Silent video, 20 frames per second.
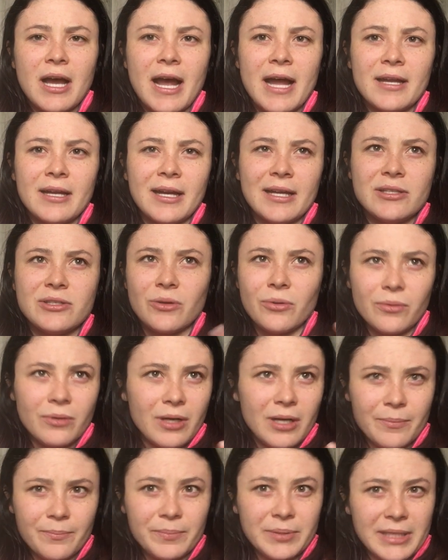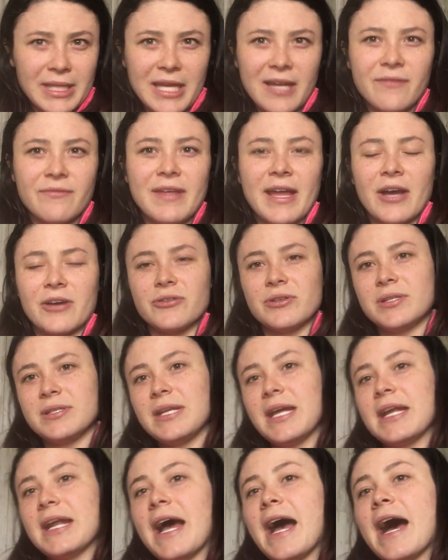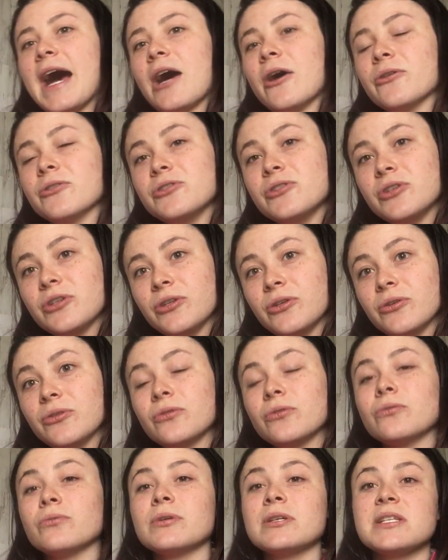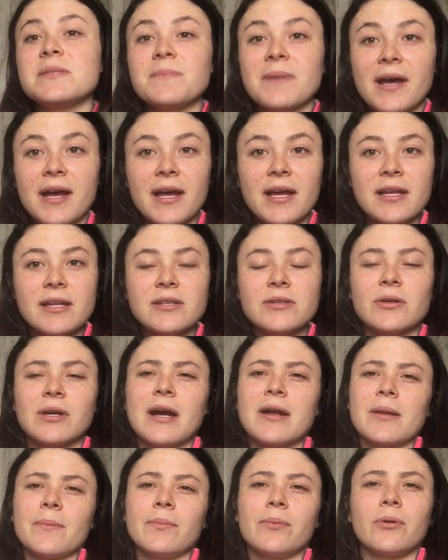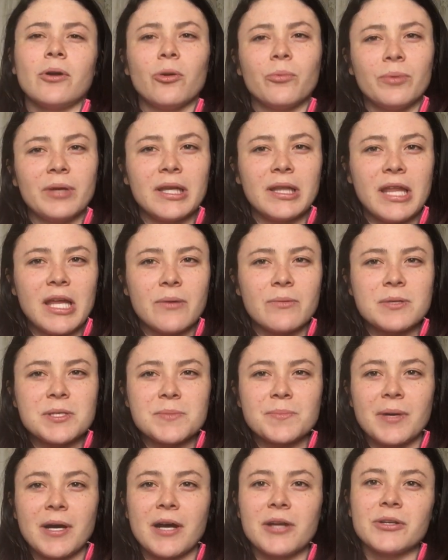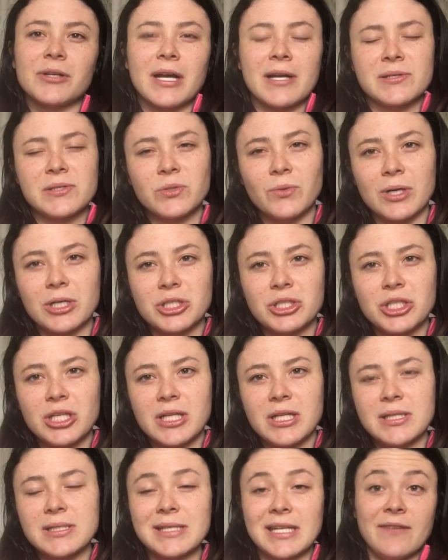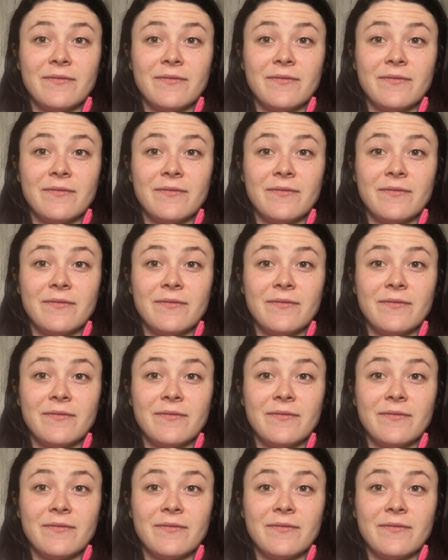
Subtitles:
I don't believe they understand how to respond or how to appropriately respond or ask questions.